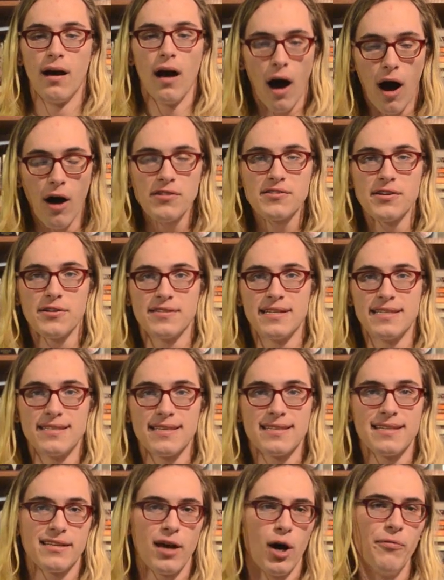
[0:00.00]
Also, since
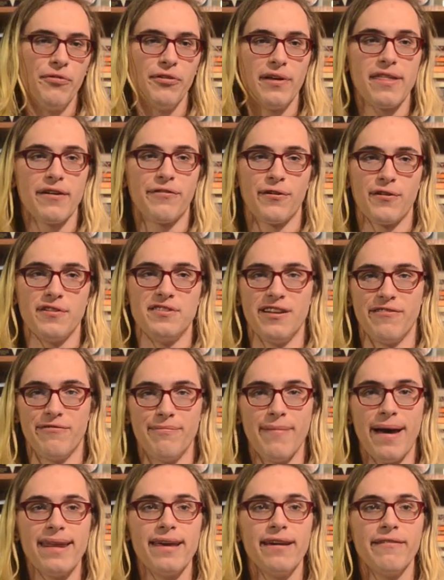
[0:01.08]
this is hopefully the first of
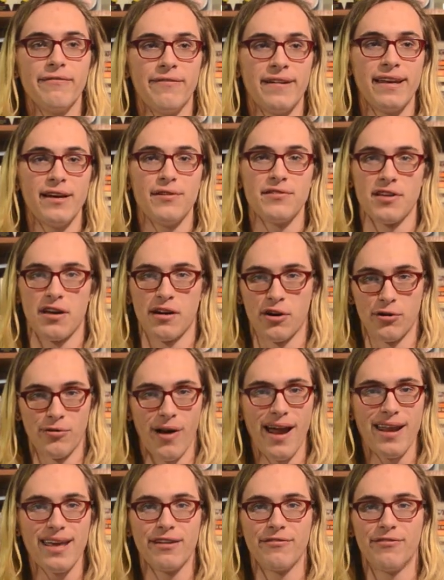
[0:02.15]
many videos on
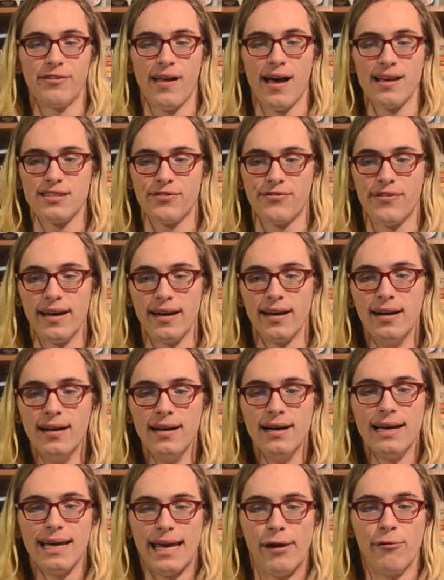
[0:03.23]
karate and philosophy,
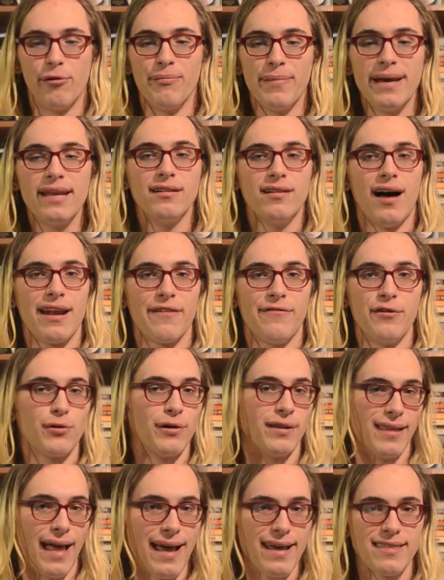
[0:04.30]
it would mean a lot if you
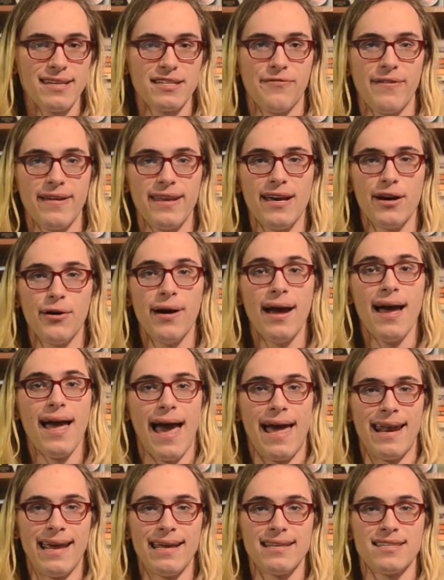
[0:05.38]
could like this video
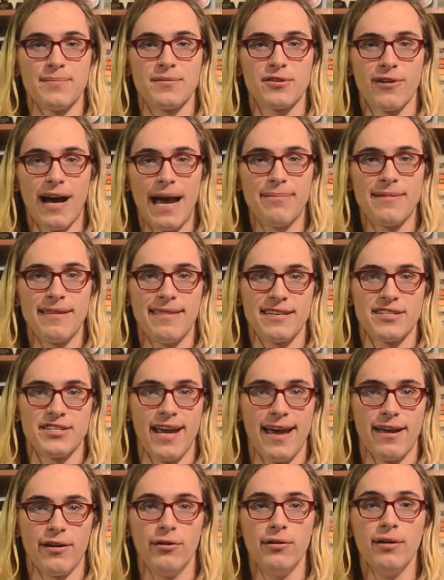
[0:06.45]
and hit subscribe to this
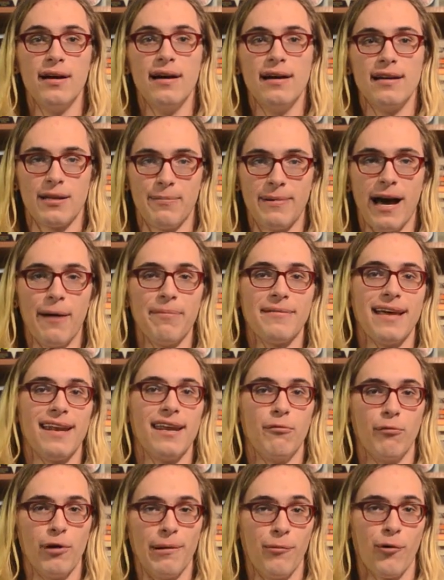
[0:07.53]
channel to be
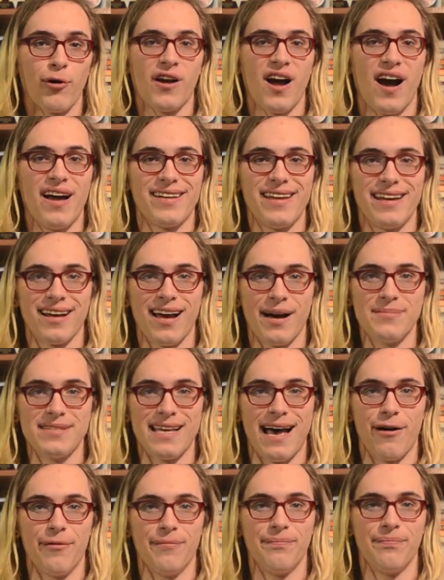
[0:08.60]
updated when more content comes
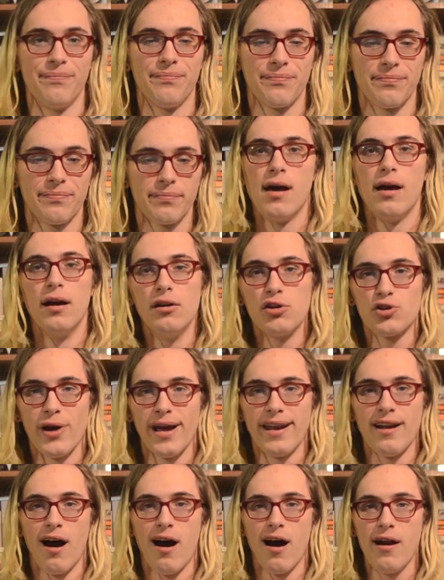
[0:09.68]
out.
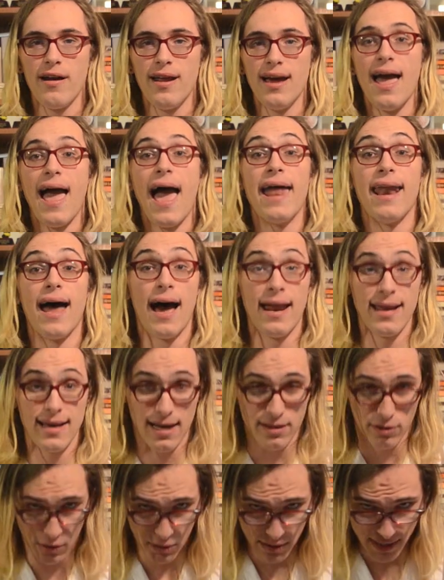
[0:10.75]
Train hard, and
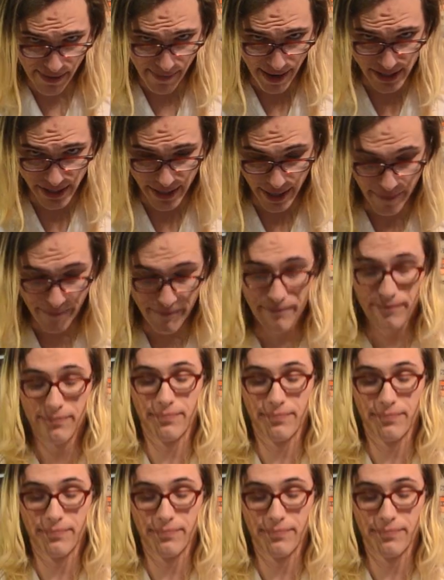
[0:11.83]
arigatou gozaimashita!